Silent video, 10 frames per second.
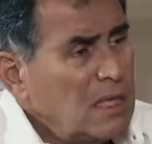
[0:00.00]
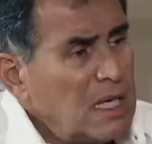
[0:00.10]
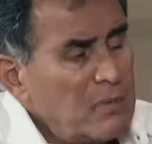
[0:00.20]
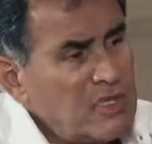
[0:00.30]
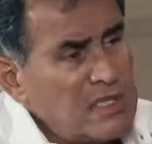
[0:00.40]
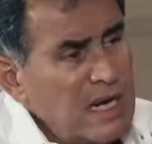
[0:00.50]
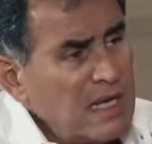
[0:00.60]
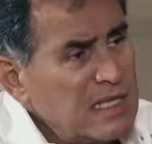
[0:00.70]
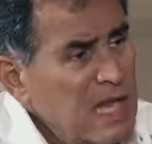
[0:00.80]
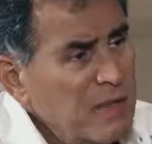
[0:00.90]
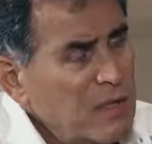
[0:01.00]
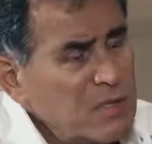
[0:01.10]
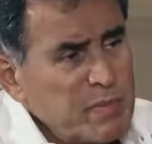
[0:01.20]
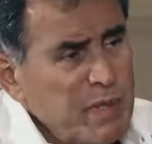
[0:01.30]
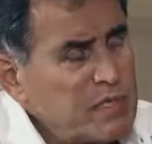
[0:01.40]
And I'm just an academic who
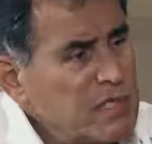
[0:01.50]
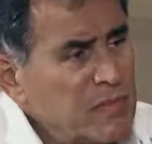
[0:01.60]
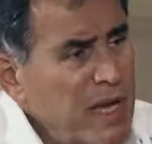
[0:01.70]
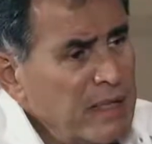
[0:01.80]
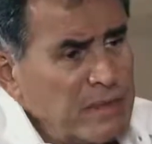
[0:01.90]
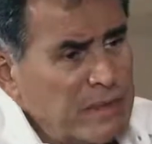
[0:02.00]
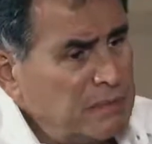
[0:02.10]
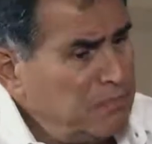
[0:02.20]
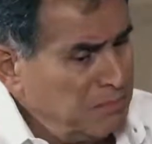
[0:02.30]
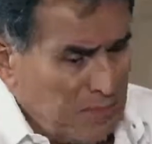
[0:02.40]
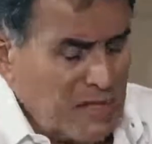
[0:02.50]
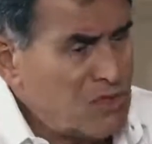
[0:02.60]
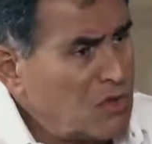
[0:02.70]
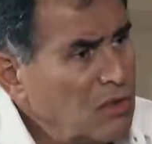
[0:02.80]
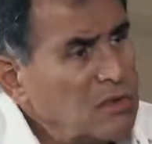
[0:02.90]
speaks his mind. And I
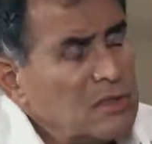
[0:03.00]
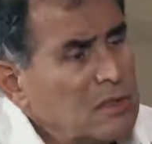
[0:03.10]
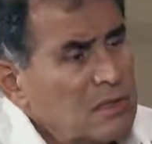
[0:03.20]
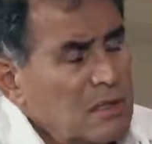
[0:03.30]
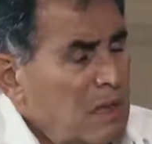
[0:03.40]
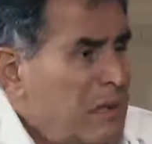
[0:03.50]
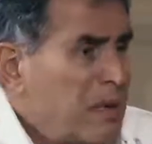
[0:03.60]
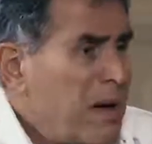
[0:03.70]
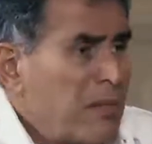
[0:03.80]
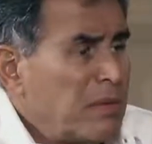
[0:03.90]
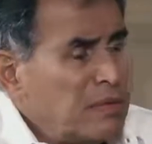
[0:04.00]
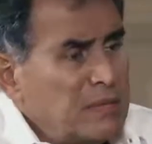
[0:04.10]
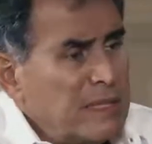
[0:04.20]
saw a big bubble.